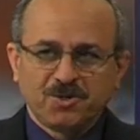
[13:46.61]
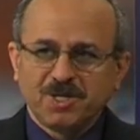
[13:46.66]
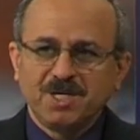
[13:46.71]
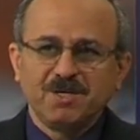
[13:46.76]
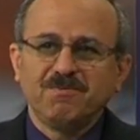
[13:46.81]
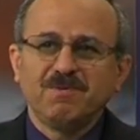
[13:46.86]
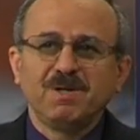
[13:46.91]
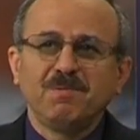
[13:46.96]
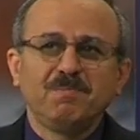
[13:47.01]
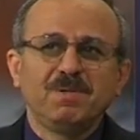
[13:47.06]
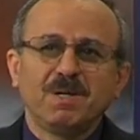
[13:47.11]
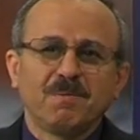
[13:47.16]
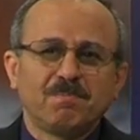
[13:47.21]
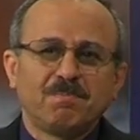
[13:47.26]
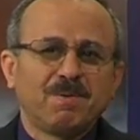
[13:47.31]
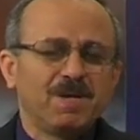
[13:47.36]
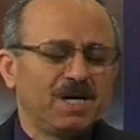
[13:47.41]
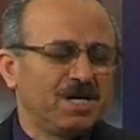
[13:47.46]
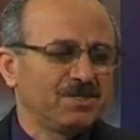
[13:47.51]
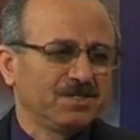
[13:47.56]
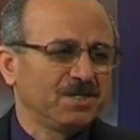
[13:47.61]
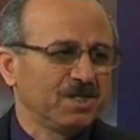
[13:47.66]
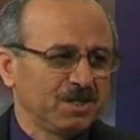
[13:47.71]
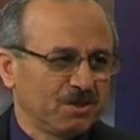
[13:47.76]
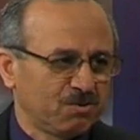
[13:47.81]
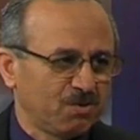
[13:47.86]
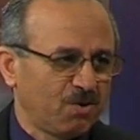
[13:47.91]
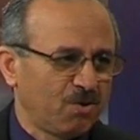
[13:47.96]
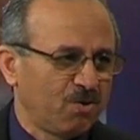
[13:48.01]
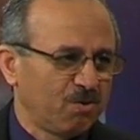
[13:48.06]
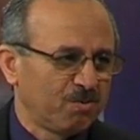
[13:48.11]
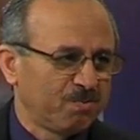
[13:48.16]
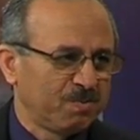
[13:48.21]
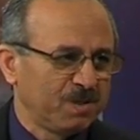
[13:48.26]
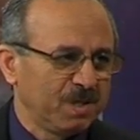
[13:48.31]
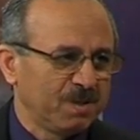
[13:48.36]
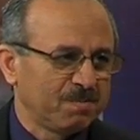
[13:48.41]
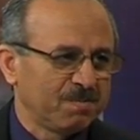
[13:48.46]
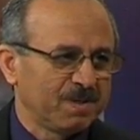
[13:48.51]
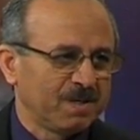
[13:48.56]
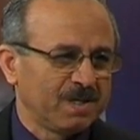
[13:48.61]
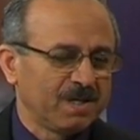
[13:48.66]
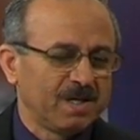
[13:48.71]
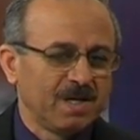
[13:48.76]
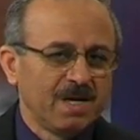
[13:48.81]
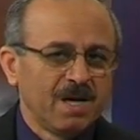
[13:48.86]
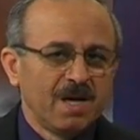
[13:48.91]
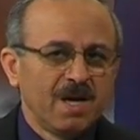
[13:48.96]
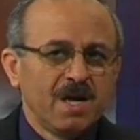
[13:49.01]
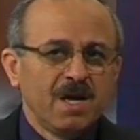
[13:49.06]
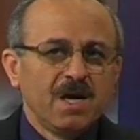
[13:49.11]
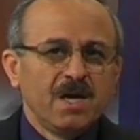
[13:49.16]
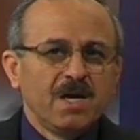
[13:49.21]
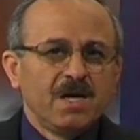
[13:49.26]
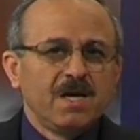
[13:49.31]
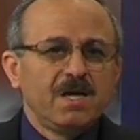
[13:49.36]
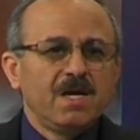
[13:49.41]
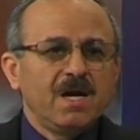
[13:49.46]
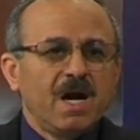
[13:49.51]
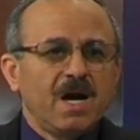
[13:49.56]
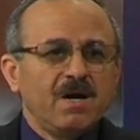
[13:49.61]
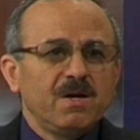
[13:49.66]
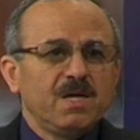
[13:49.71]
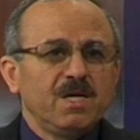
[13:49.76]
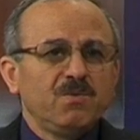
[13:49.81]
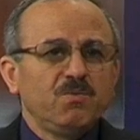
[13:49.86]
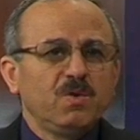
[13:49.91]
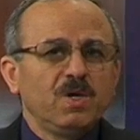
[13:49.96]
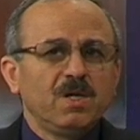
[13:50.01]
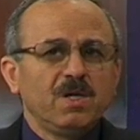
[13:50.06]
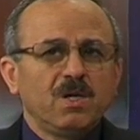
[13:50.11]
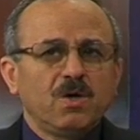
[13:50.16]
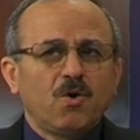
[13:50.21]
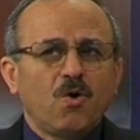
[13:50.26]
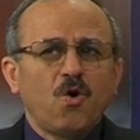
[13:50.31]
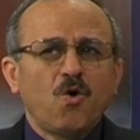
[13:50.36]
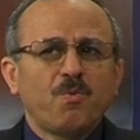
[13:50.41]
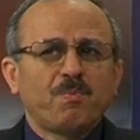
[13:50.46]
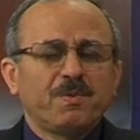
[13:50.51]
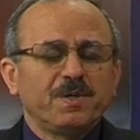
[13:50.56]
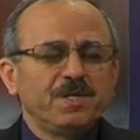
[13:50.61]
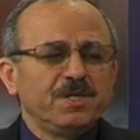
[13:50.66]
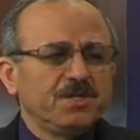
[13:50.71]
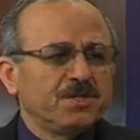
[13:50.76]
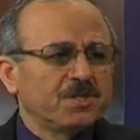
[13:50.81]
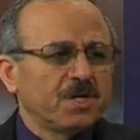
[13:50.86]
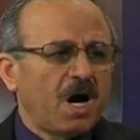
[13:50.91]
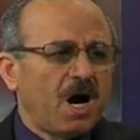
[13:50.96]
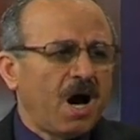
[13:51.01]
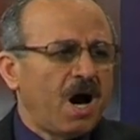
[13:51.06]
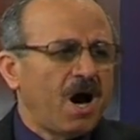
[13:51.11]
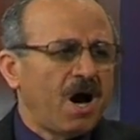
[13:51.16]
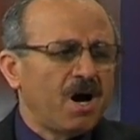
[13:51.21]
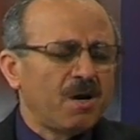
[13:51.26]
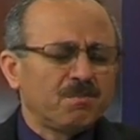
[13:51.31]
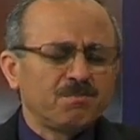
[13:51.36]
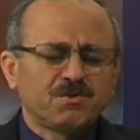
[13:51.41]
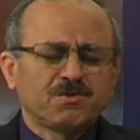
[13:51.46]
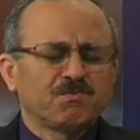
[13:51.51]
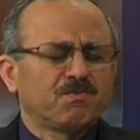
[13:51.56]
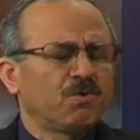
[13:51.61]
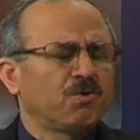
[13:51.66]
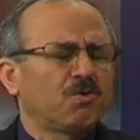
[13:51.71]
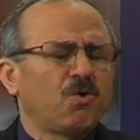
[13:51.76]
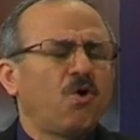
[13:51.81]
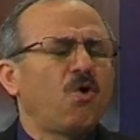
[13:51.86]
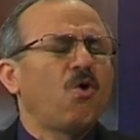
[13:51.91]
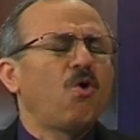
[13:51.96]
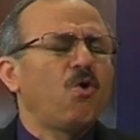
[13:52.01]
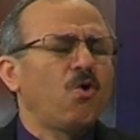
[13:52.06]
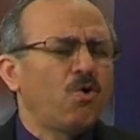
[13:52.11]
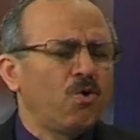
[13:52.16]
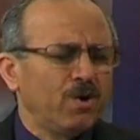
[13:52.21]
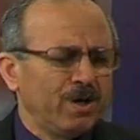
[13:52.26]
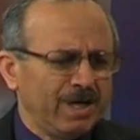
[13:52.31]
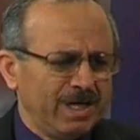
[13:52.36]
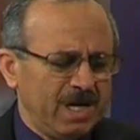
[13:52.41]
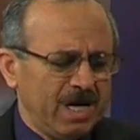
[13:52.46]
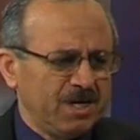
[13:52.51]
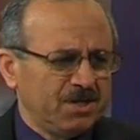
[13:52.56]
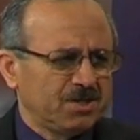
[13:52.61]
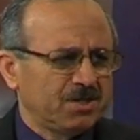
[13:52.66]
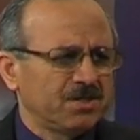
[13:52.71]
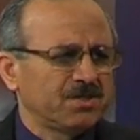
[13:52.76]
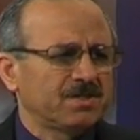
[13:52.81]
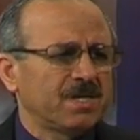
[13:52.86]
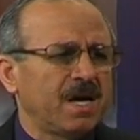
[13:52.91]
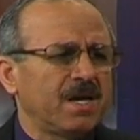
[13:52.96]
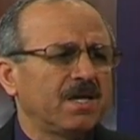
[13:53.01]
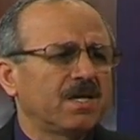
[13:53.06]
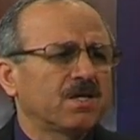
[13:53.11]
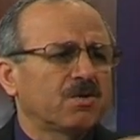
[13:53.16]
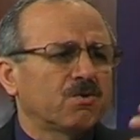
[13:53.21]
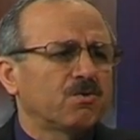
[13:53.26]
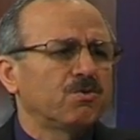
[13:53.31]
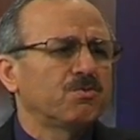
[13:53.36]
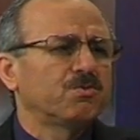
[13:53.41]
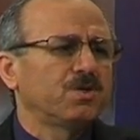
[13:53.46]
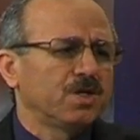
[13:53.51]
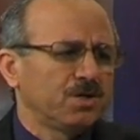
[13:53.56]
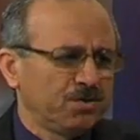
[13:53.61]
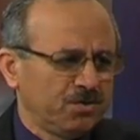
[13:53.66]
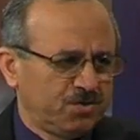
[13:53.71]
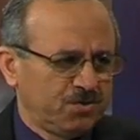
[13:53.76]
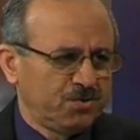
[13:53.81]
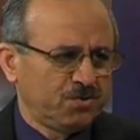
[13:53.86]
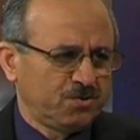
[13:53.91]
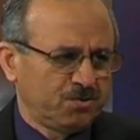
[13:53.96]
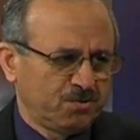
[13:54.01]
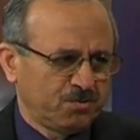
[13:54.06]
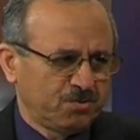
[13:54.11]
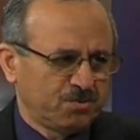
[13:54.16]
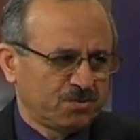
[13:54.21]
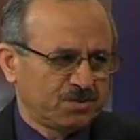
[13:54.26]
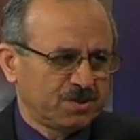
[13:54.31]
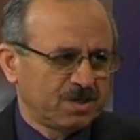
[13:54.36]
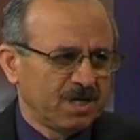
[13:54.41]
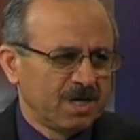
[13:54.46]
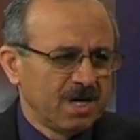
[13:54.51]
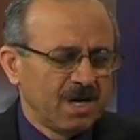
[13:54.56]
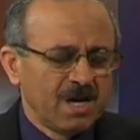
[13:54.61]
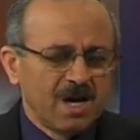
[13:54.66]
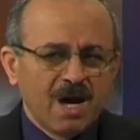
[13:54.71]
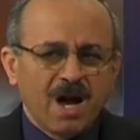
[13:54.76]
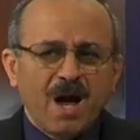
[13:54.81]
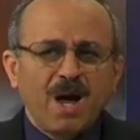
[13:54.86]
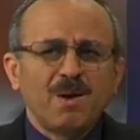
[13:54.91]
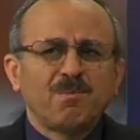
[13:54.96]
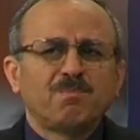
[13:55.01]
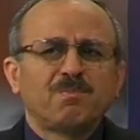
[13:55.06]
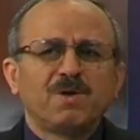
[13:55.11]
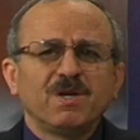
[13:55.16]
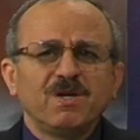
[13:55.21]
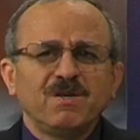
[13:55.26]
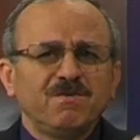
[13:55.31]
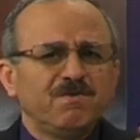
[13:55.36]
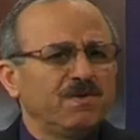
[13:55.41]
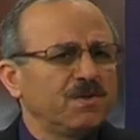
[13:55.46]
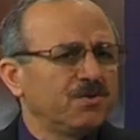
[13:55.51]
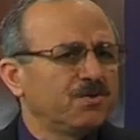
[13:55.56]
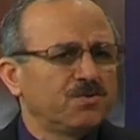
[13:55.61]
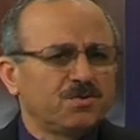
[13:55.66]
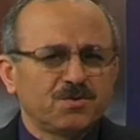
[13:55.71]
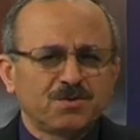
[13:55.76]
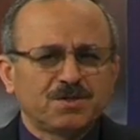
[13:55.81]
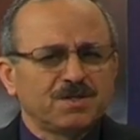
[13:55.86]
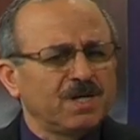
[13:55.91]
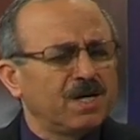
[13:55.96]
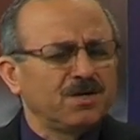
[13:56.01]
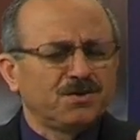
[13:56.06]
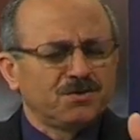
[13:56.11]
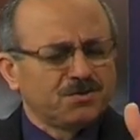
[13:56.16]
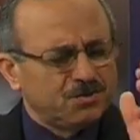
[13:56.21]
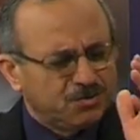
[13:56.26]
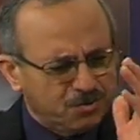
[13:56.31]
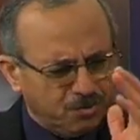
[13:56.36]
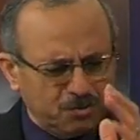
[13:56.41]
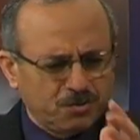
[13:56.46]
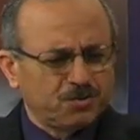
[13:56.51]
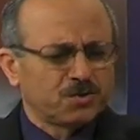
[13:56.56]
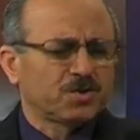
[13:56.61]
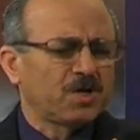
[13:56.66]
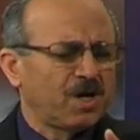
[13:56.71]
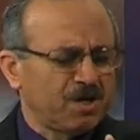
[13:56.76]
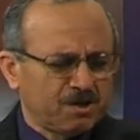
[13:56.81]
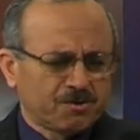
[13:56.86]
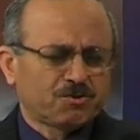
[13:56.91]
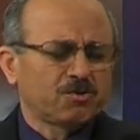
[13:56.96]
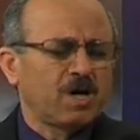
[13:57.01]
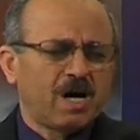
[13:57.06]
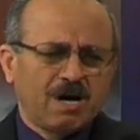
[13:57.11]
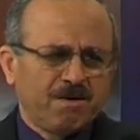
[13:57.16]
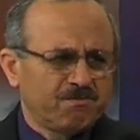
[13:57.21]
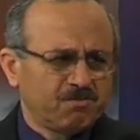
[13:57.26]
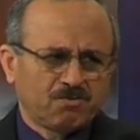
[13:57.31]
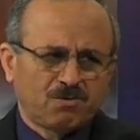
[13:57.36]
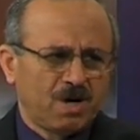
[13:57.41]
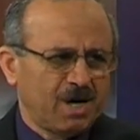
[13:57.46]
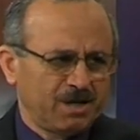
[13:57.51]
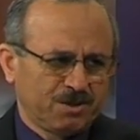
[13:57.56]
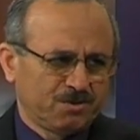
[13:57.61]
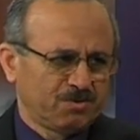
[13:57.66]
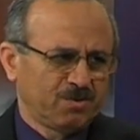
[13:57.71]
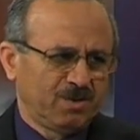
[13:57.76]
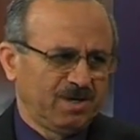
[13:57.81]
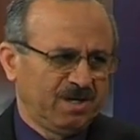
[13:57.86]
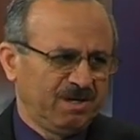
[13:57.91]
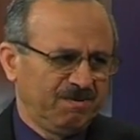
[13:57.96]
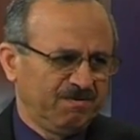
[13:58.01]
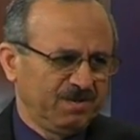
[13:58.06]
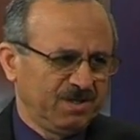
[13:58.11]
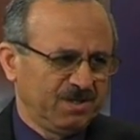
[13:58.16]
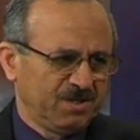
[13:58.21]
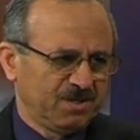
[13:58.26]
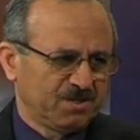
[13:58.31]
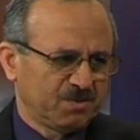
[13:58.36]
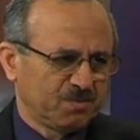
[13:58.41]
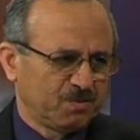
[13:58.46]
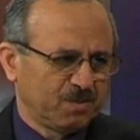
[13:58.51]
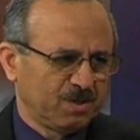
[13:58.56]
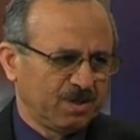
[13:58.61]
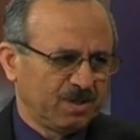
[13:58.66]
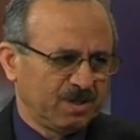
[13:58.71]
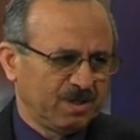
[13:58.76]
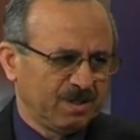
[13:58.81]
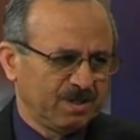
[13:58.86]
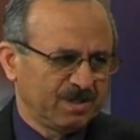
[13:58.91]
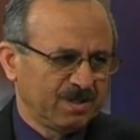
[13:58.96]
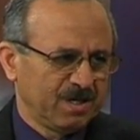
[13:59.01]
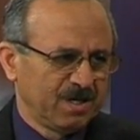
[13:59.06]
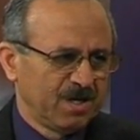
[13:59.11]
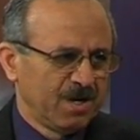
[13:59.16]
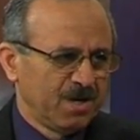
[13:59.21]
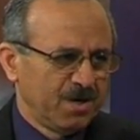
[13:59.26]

He will be a blessing to all people. He will open his arms for all nations, and including Jews. And believing Jews, yet Jews also have a right to live in this world.